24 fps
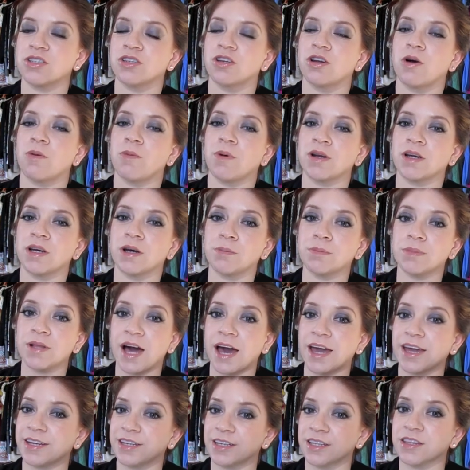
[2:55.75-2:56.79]
You don't want to
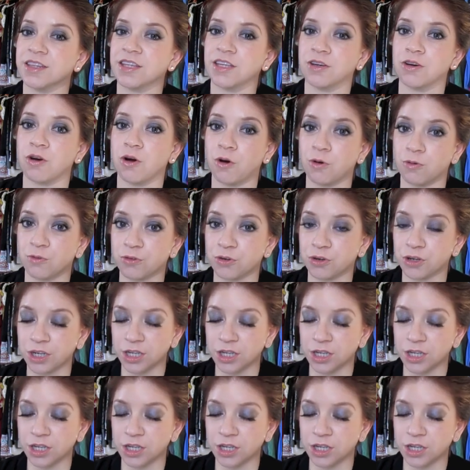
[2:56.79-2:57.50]
apply anything over